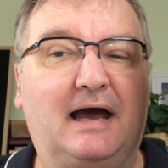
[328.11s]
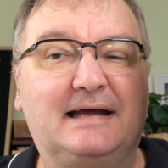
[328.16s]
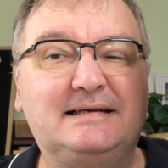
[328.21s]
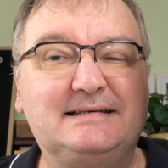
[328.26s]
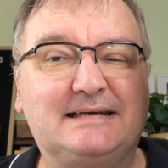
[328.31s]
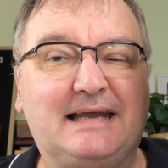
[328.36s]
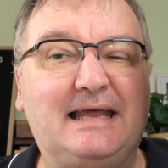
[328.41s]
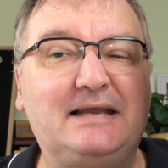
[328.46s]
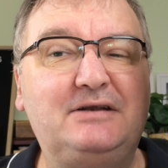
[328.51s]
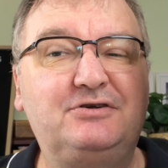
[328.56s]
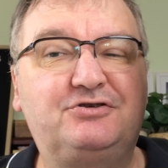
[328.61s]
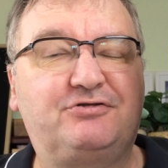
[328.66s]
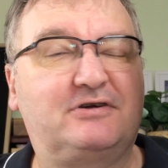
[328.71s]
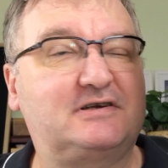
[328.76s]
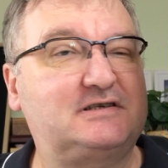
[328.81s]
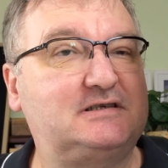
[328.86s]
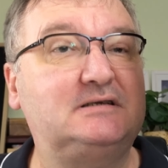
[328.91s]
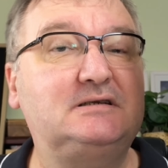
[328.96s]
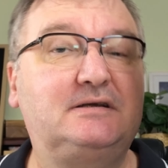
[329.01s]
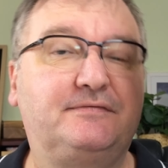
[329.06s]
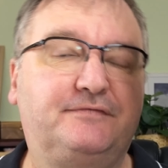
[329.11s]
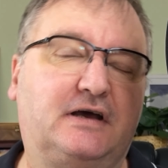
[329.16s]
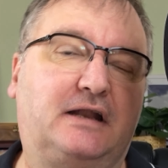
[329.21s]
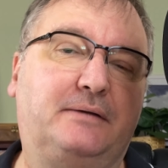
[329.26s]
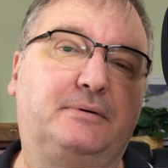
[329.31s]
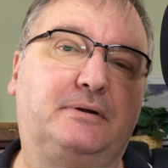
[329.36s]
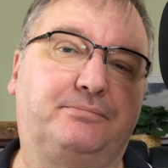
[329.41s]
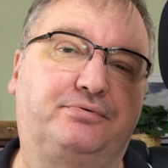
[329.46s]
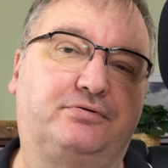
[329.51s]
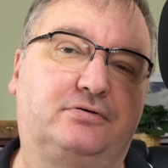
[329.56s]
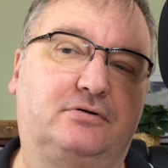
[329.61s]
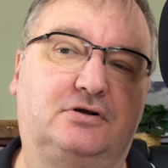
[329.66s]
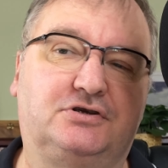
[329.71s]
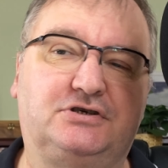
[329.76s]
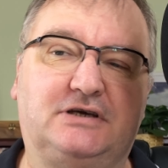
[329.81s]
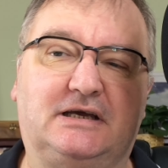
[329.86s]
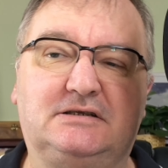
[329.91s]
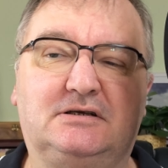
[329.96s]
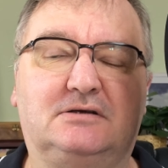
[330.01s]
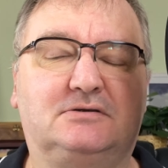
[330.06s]
and interesting development
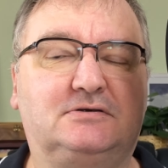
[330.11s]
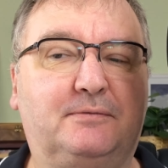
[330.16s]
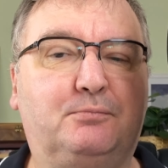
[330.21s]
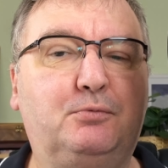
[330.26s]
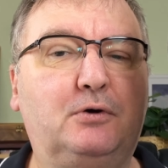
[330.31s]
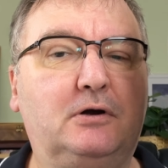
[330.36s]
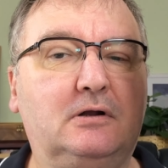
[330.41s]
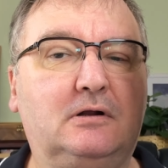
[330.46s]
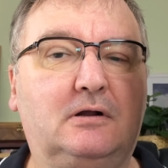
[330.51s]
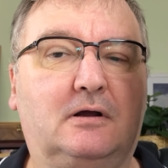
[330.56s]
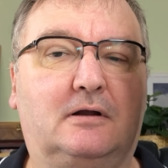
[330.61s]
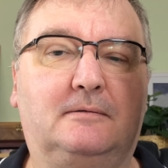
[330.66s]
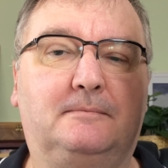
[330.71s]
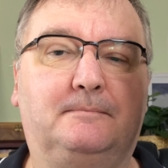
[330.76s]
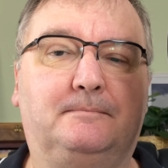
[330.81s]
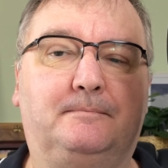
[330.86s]
project to work on.